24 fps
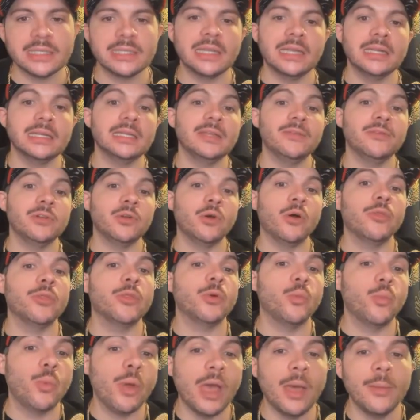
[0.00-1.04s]
and then even on
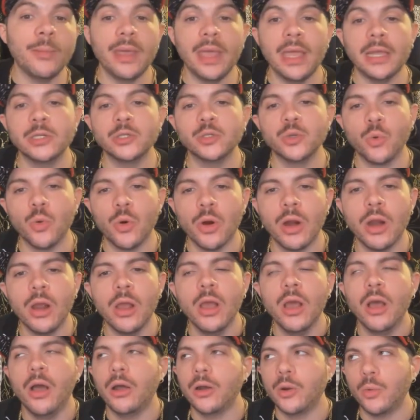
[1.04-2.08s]
the web and/or
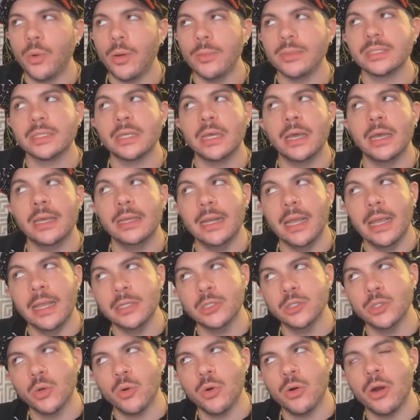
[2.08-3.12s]
on a website
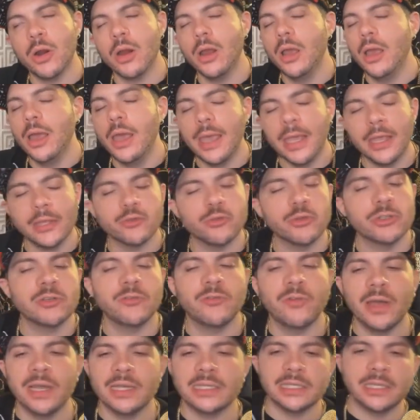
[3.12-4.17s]
and/or Android
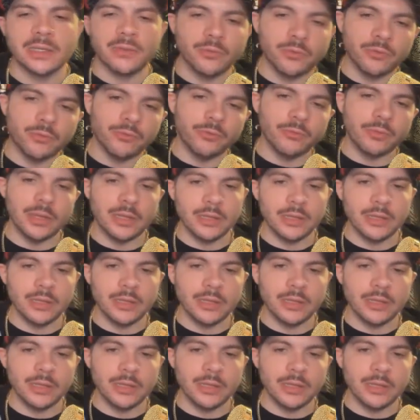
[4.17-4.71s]
device, it will,